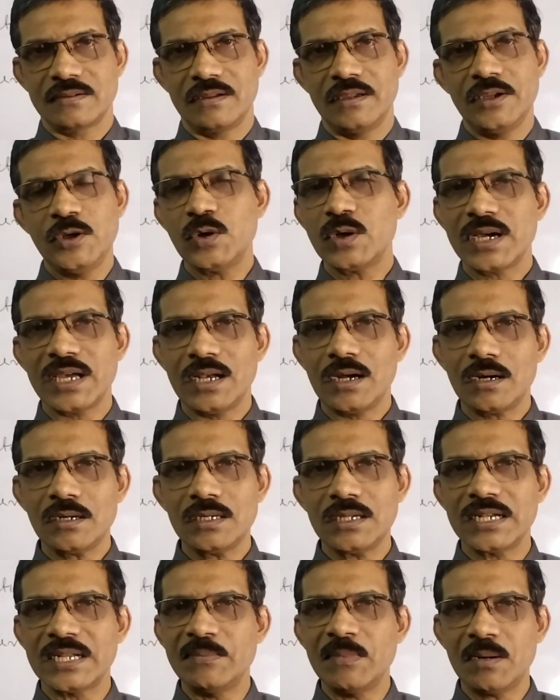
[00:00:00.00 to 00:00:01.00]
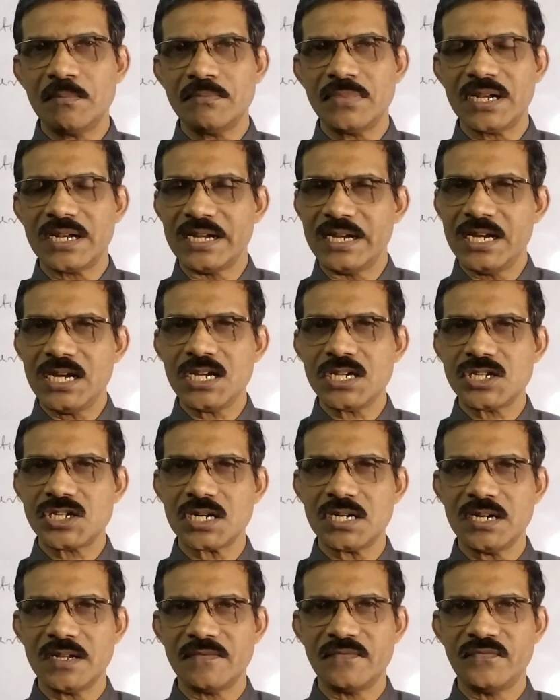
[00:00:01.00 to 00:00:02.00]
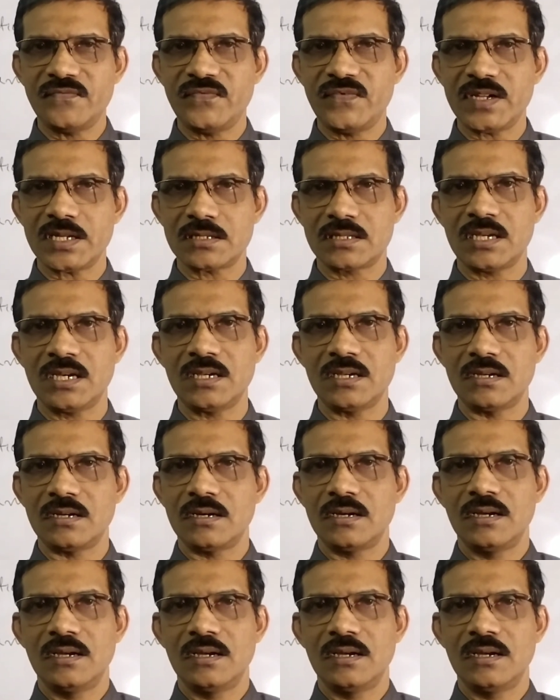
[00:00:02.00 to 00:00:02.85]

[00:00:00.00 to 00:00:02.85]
You cannot remember each and everything